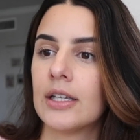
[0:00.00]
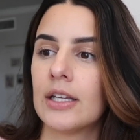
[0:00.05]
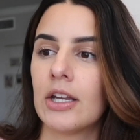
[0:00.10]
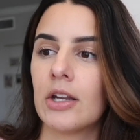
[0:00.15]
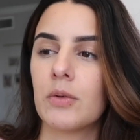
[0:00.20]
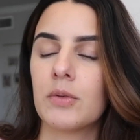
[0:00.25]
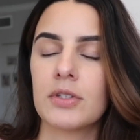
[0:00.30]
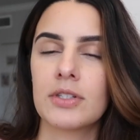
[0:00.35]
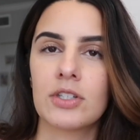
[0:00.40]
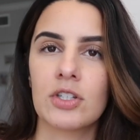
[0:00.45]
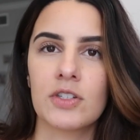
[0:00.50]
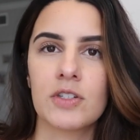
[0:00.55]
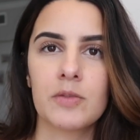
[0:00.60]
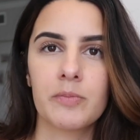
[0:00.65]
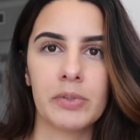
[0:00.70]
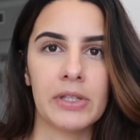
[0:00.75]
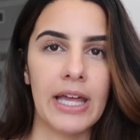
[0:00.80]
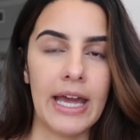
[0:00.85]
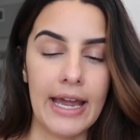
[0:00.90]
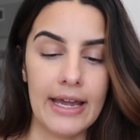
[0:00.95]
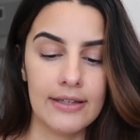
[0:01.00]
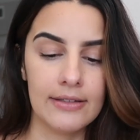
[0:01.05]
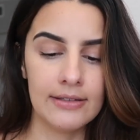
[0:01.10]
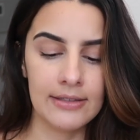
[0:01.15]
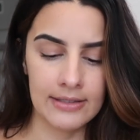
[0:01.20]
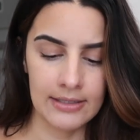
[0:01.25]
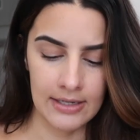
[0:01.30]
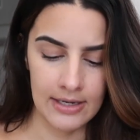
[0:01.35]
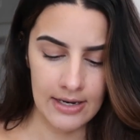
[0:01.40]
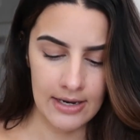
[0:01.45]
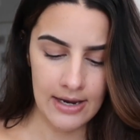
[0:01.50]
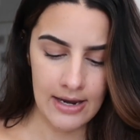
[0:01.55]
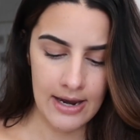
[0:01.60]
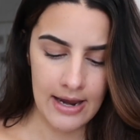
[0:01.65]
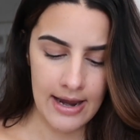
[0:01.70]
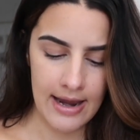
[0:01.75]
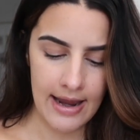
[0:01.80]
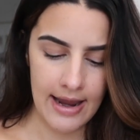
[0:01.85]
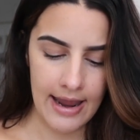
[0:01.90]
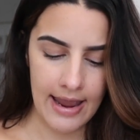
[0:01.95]
It was just planned.
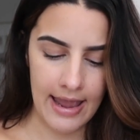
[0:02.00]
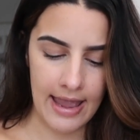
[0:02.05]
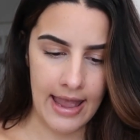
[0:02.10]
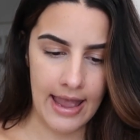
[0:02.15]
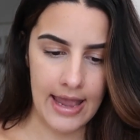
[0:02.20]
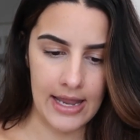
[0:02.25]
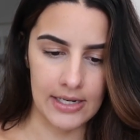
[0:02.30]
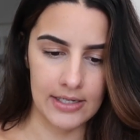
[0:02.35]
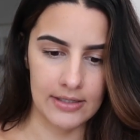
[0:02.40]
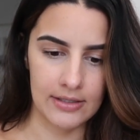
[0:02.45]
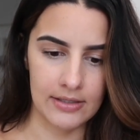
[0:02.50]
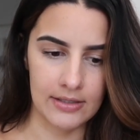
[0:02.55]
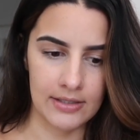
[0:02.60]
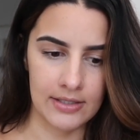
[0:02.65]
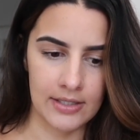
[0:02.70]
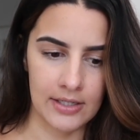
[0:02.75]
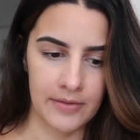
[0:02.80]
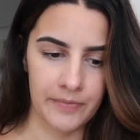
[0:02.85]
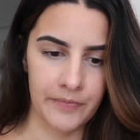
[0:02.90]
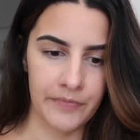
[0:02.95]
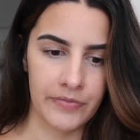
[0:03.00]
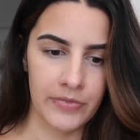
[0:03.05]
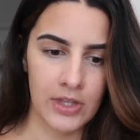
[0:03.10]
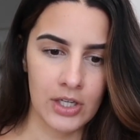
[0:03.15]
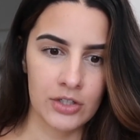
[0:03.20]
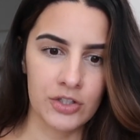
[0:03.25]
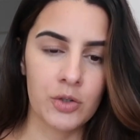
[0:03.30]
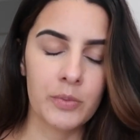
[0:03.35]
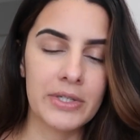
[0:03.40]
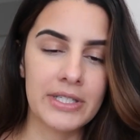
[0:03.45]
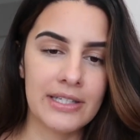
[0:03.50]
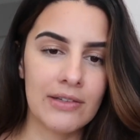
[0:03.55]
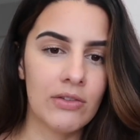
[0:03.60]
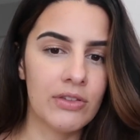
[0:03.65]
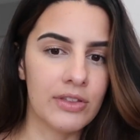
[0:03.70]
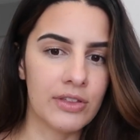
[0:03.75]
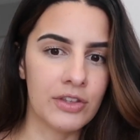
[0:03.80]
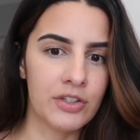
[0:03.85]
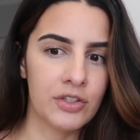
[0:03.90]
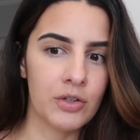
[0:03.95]
And so we
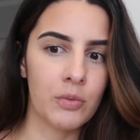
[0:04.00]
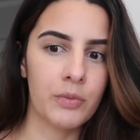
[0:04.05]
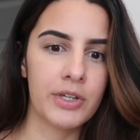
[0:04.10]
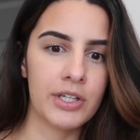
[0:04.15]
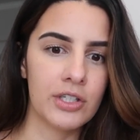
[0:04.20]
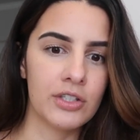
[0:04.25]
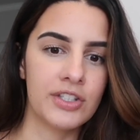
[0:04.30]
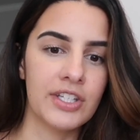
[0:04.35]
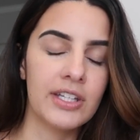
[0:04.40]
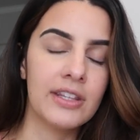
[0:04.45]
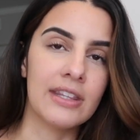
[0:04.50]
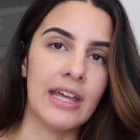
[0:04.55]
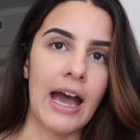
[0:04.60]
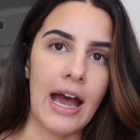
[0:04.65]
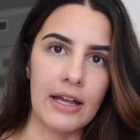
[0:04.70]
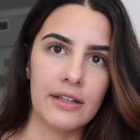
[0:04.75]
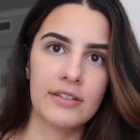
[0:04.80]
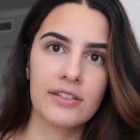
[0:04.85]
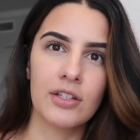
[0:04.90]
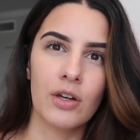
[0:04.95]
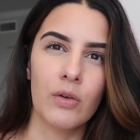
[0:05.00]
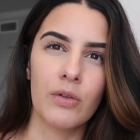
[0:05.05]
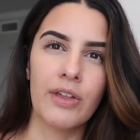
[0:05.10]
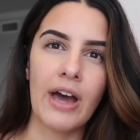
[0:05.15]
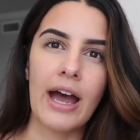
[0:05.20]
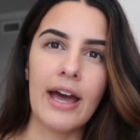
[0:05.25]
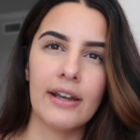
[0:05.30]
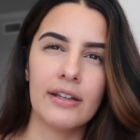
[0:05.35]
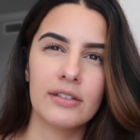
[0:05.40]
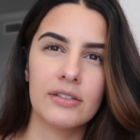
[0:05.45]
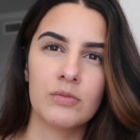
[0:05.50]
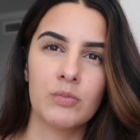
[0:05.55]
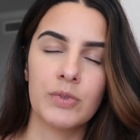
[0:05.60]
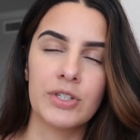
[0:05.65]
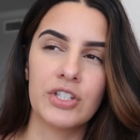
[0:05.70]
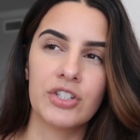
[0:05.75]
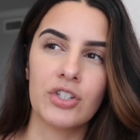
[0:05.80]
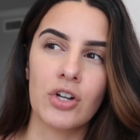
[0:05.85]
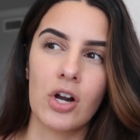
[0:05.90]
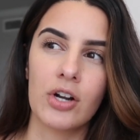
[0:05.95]
did that. So that
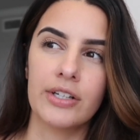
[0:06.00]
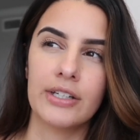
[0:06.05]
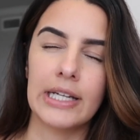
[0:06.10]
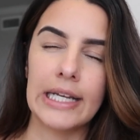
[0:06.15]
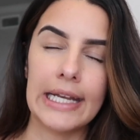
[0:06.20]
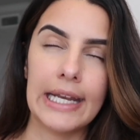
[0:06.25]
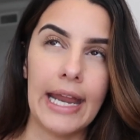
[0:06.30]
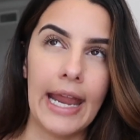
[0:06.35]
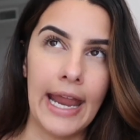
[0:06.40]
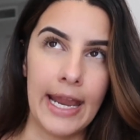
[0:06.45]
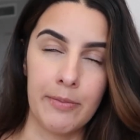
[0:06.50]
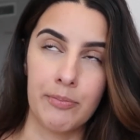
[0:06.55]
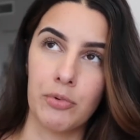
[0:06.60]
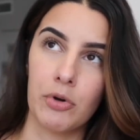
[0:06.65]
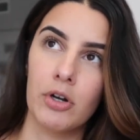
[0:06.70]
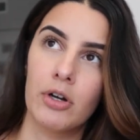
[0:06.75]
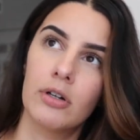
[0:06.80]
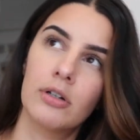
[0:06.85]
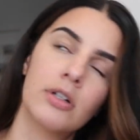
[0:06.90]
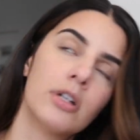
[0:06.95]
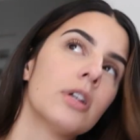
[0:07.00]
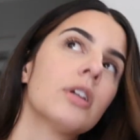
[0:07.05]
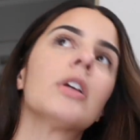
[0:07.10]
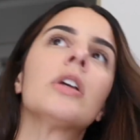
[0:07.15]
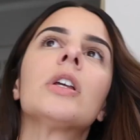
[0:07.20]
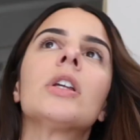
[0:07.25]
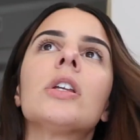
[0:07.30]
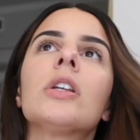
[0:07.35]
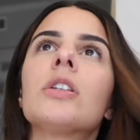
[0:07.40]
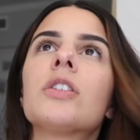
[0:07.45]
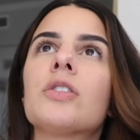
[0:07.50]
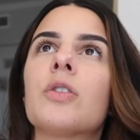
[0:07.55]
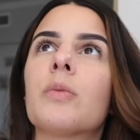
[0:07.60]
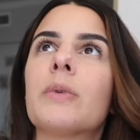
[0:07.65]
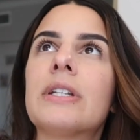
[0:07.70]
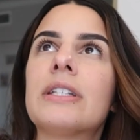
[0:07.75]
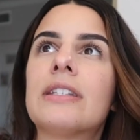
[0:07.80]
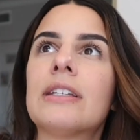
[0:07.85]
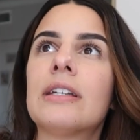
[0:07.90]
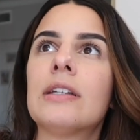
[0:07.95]
we started in April. So
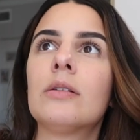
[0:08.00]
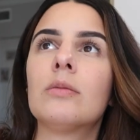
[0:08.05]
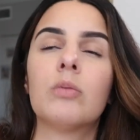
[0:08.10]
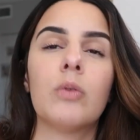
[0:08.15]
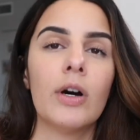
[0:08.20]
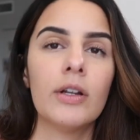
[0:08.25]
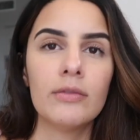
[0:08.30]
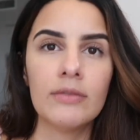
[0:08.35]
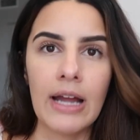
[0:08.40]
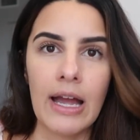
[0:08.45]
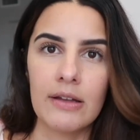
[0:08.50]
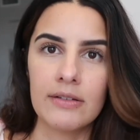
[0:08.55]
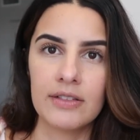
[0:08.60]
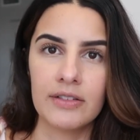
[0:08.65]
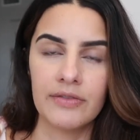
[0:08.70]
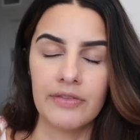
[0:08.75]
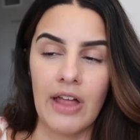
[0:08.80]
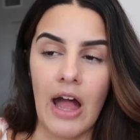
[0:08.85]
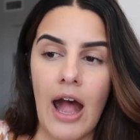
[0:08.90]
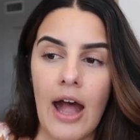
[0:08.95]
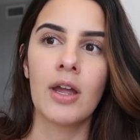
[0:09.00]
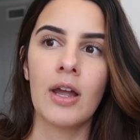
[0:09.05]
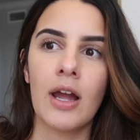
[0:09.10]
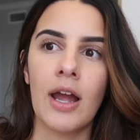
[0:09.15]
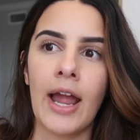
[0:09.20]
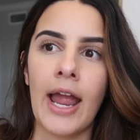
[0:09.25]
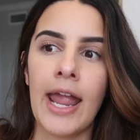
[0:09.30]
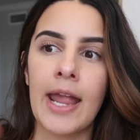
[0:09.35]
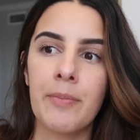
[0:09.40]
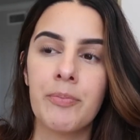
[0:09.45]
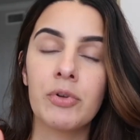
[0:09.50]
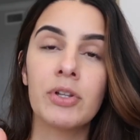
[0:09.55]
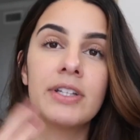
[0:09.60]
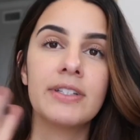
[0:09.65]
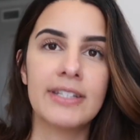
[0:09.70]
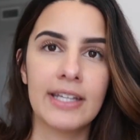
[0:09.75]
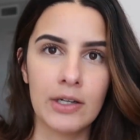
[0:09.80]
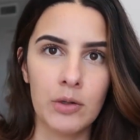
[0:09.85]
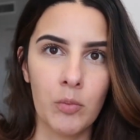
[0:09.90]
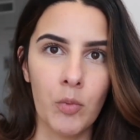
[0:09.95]
we did one round of that. April,
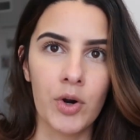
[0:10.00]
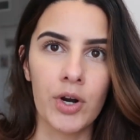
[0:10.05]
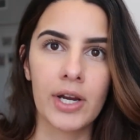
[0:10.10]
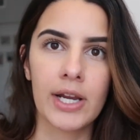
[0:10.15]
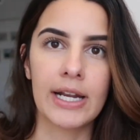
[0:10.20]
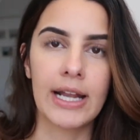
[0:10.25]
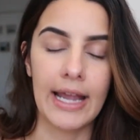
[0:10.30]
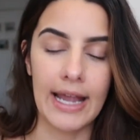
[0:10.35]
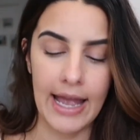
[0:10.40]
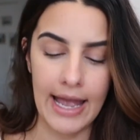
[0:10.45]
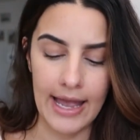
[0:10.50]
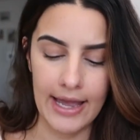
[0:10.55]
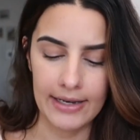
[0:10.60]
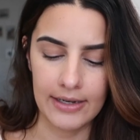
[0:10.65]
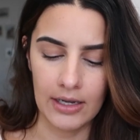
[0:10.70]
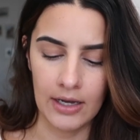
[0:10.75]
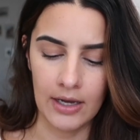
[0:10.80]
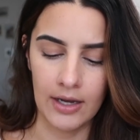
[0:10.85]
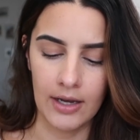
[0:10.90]
it didn't work, and I had